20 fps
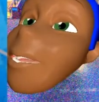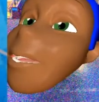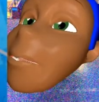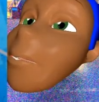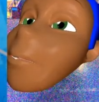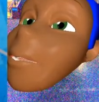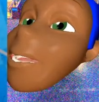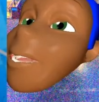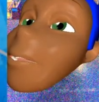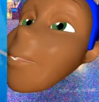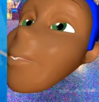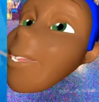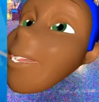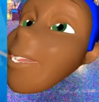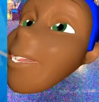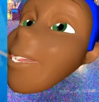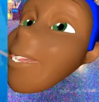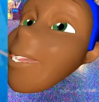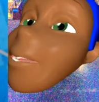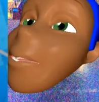But if
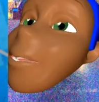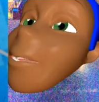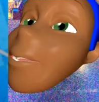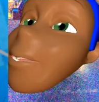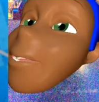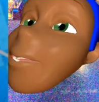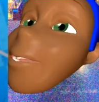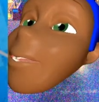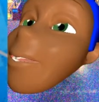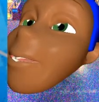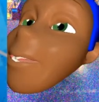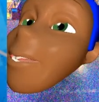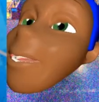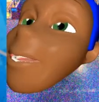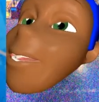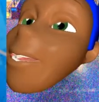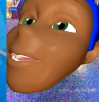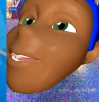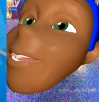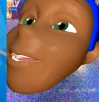it
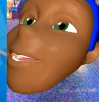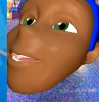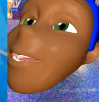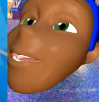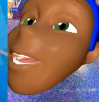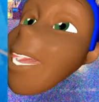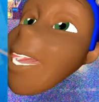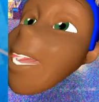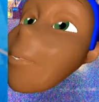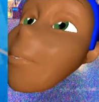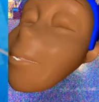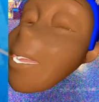can just stop.